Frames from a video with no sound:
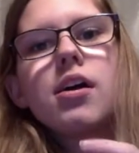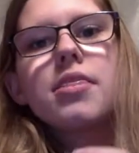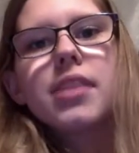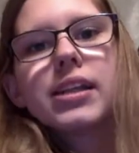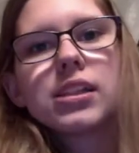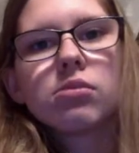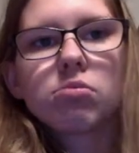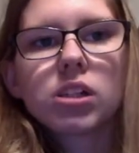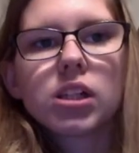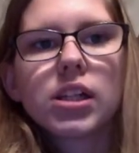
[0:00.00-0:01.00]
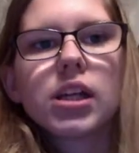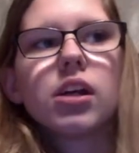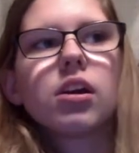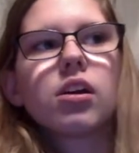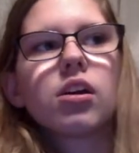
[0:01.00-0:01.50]
they didn't
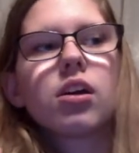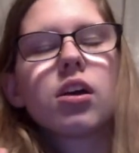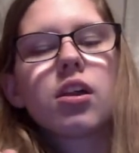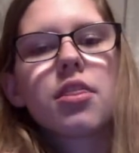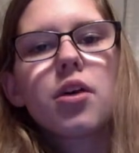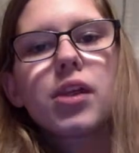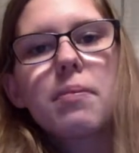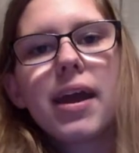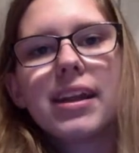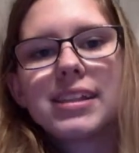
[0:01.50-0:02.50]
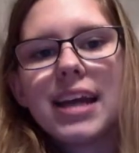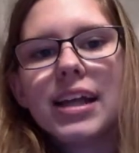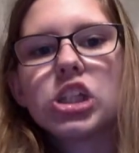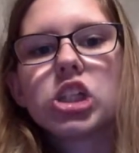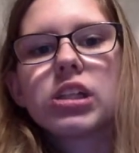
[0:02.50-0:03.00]
really, though they paid
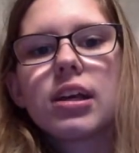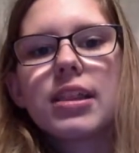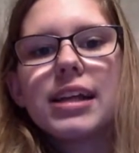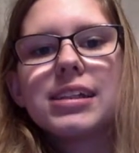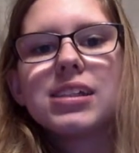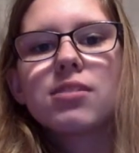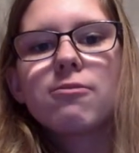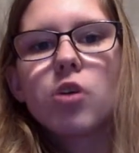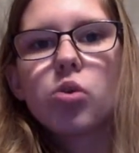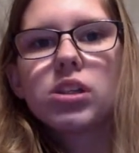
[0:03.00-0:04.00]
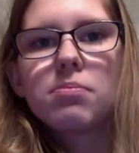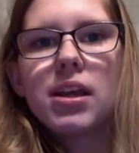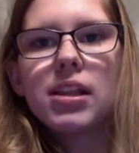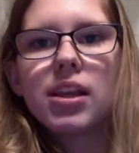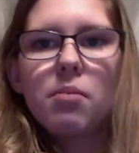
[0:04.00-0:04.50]
attention, they didn't focus
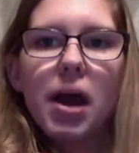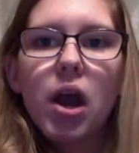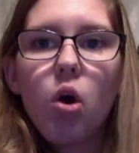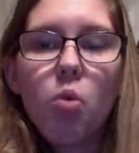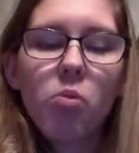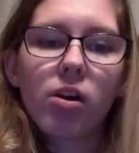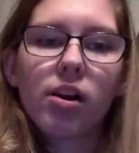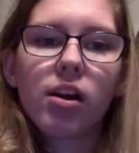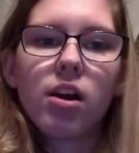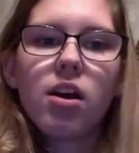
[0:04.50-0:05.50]
mainly on my homework.